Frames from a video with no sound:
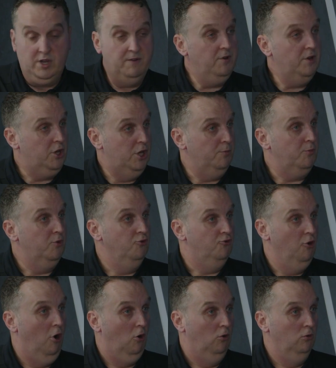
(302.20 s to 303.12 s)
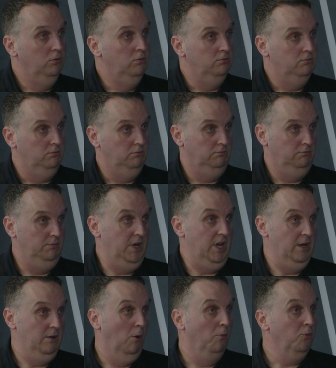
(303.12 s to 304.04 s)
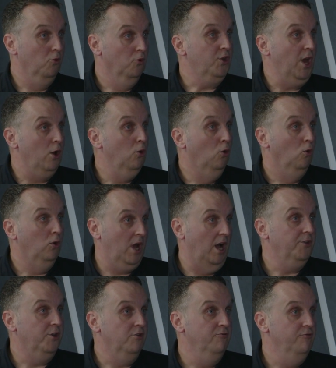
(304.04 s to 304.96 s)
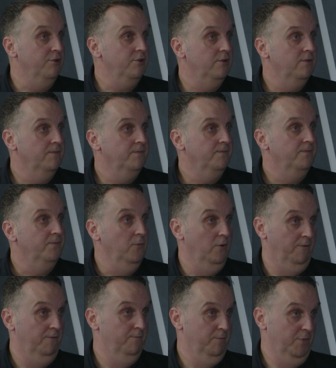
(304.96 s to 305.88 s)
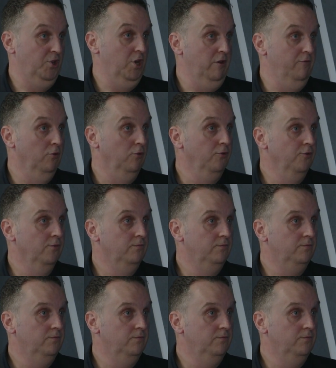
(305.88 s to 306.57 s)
to give you chip control in, I'm going to say, all categories of materials.